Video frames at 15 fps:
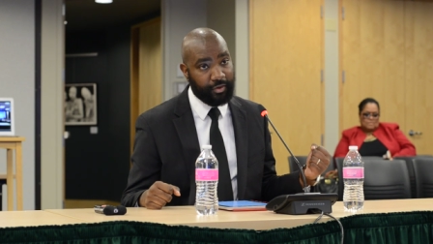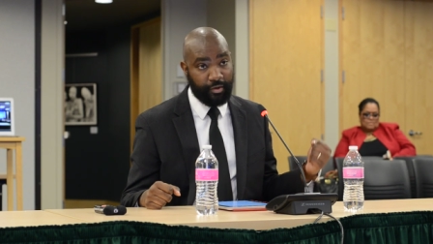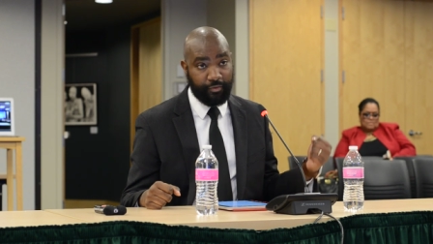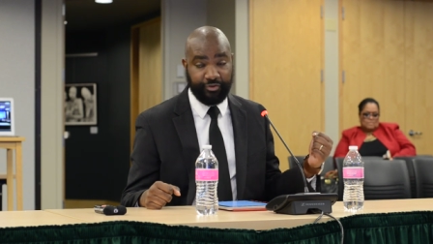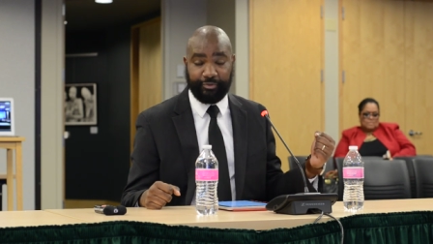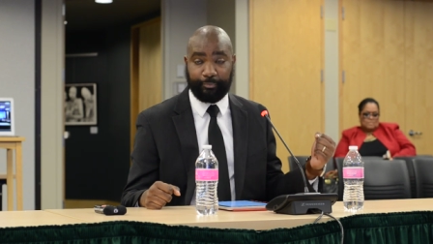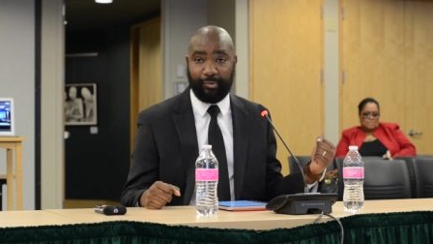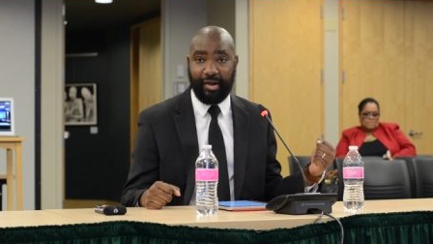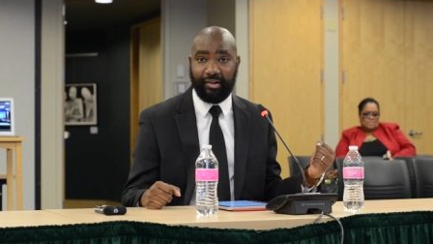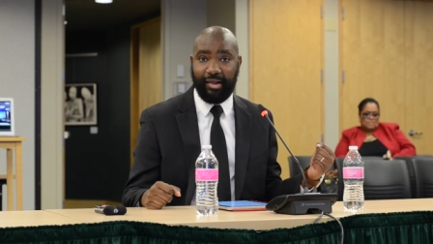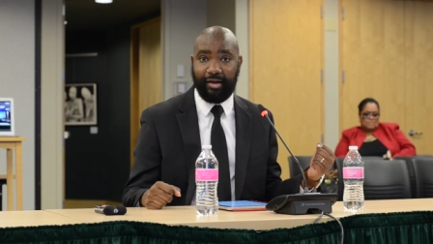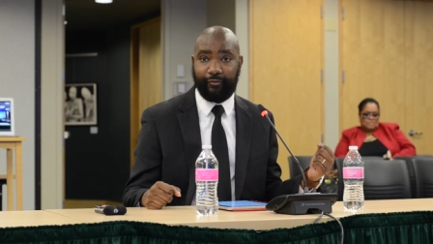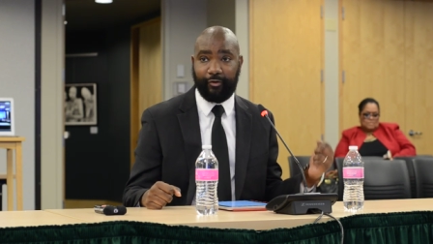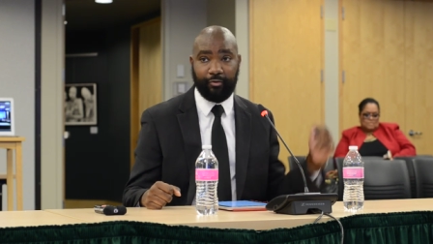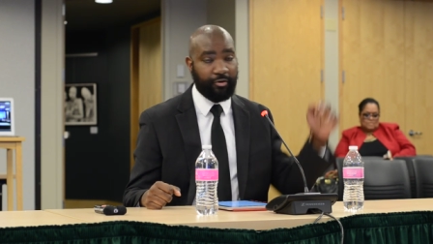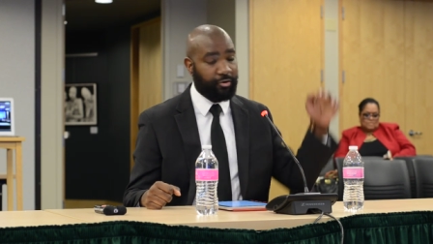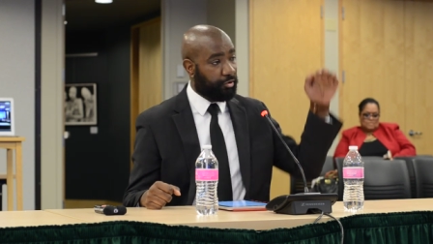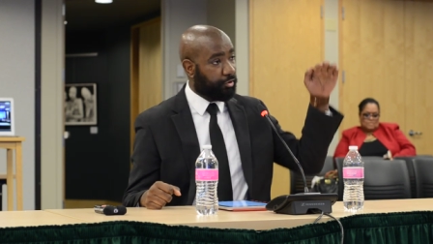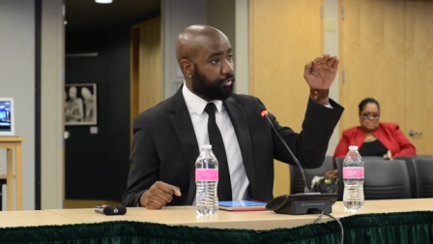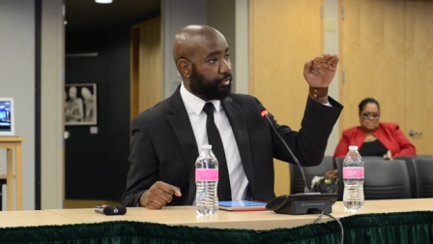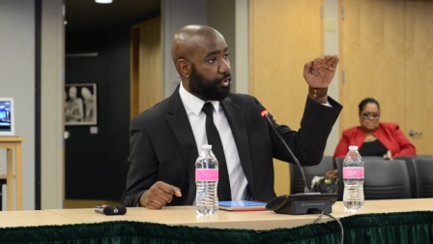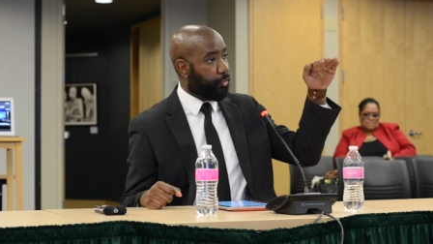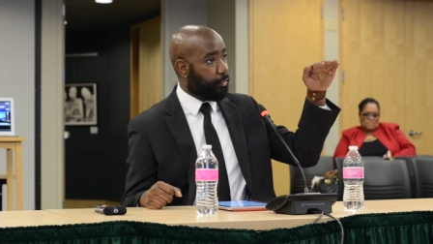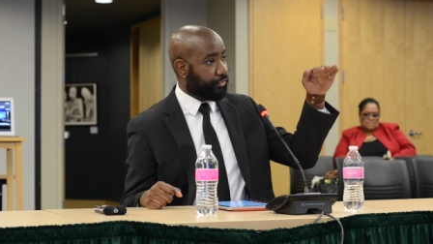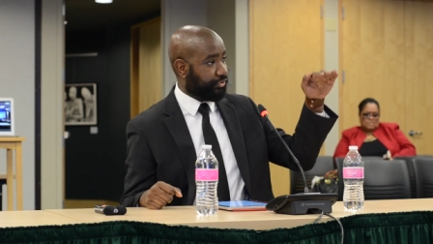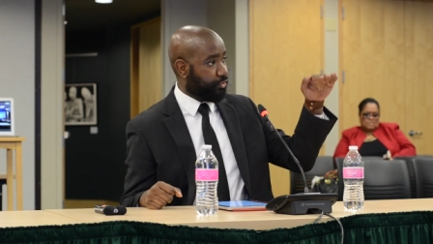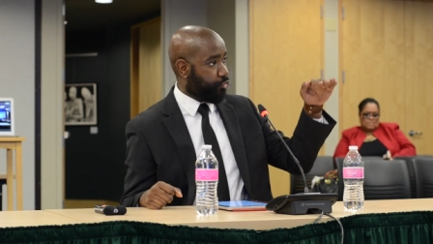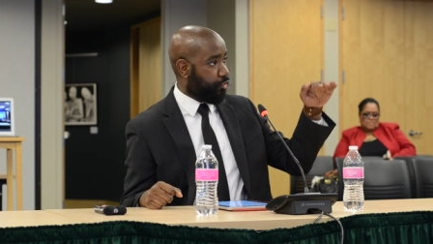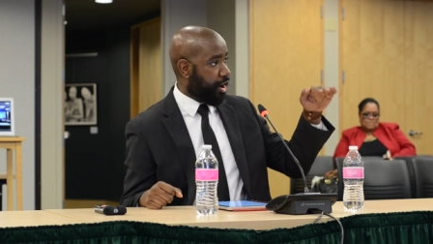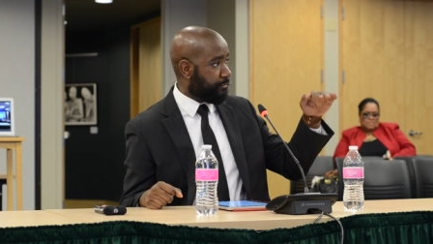The supply lever lowers the
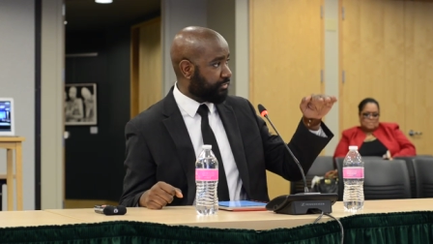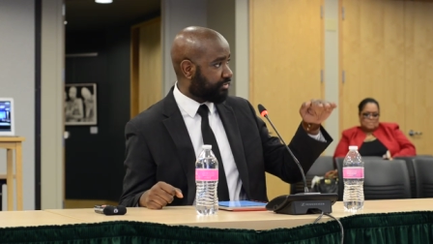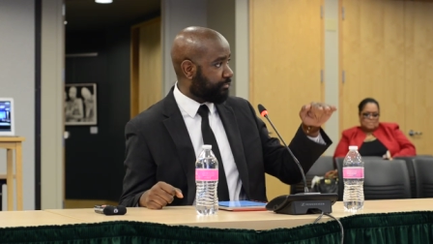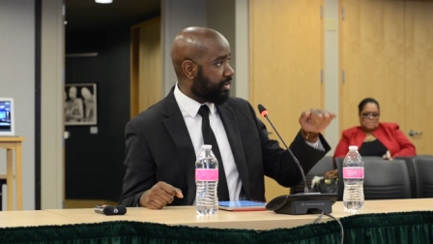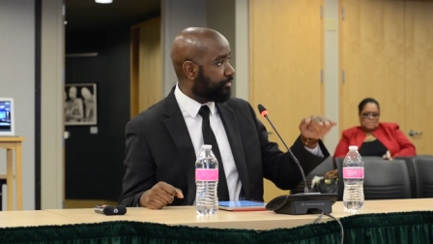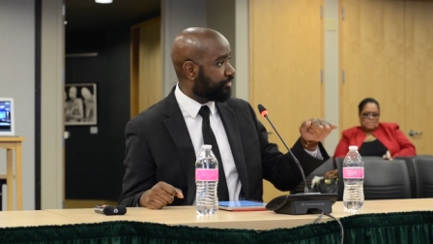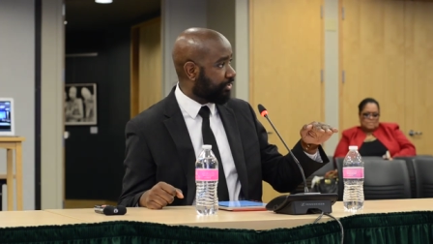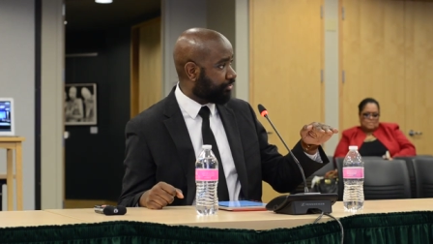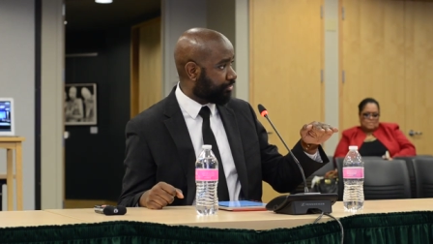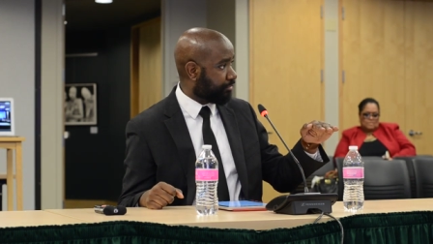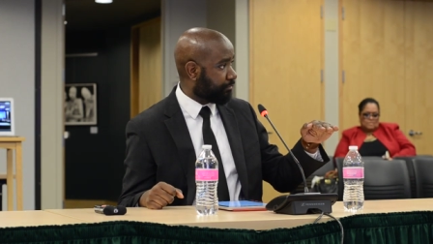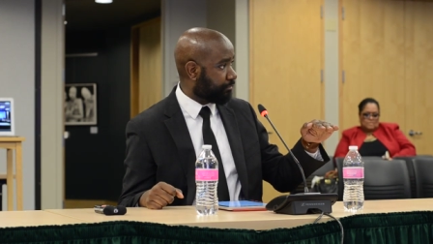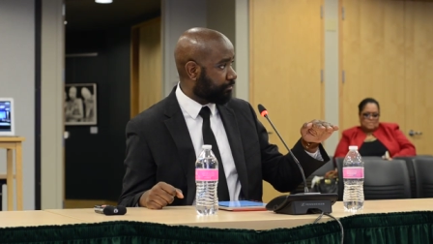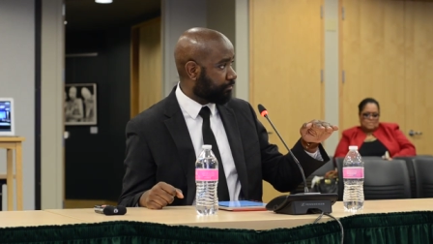requirements to become a teacher,